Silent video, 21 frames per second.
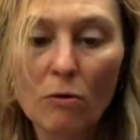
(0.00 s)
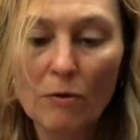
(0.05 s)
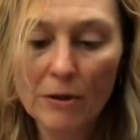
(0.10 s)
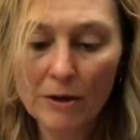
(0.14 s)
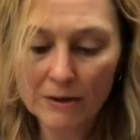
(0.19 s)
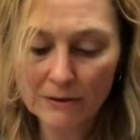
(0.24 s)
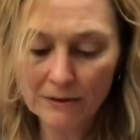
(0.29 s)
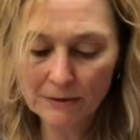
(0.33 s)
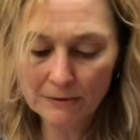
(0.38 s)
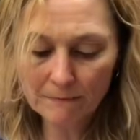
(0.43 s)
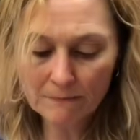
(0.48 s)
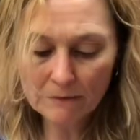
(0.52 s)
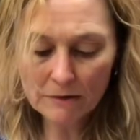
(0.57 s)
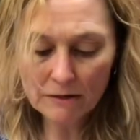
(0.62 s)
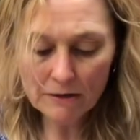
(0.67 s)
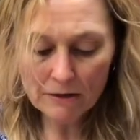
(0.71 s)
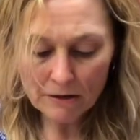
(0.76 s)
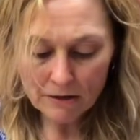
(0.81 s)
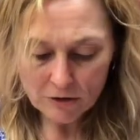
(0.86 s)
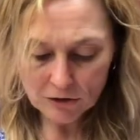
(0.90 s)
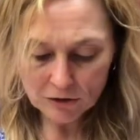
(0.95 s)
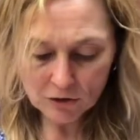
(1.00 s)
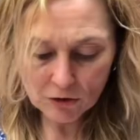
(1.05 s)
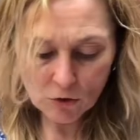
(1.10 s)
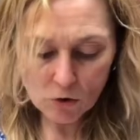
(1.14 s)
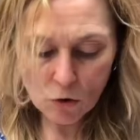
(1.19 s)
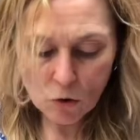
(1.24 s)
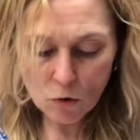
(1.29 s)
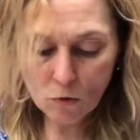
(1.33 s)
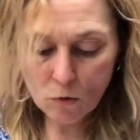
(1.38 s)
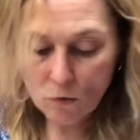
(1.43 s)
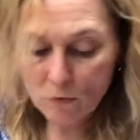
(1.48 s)
in this
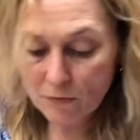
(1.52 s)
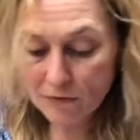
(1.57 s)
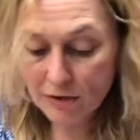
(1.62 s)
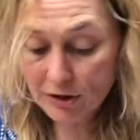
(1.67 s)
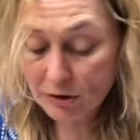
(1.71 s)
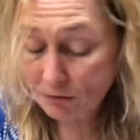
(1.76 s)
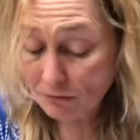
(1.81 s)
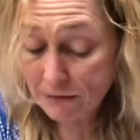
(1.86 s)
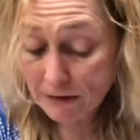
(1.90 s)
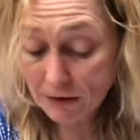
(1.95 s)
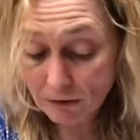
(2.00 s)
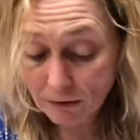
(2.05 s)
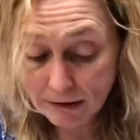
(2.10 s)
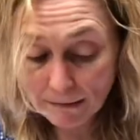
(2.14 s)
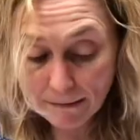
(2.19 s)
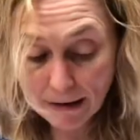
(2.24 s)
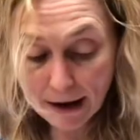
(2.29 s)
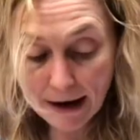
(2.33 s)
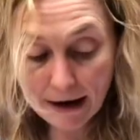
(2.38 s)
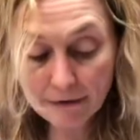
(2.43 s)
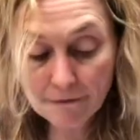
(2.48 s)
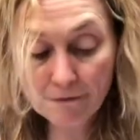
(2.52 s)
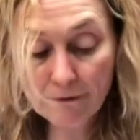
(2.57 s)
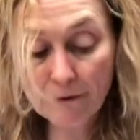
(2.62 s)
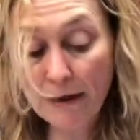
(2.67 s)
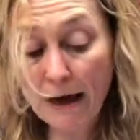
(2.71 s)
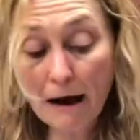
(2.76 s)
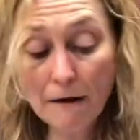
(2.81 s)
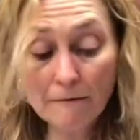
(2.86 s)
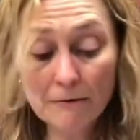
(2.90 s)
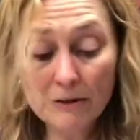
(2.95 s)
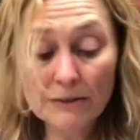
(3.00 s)
so this will be going back for
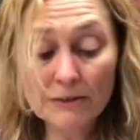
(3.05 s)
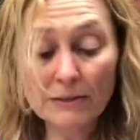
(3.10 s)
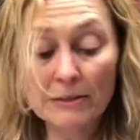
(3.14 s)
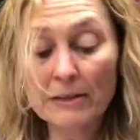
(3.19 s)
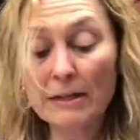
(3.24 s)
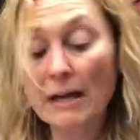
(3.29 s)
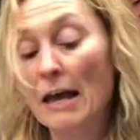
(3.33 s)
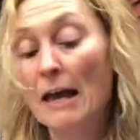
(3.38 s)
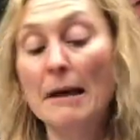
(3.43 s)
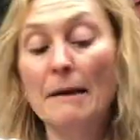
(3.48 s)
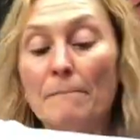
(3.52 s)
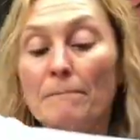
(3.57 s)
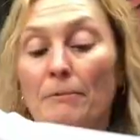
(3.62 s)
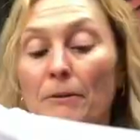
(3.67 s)
that reason and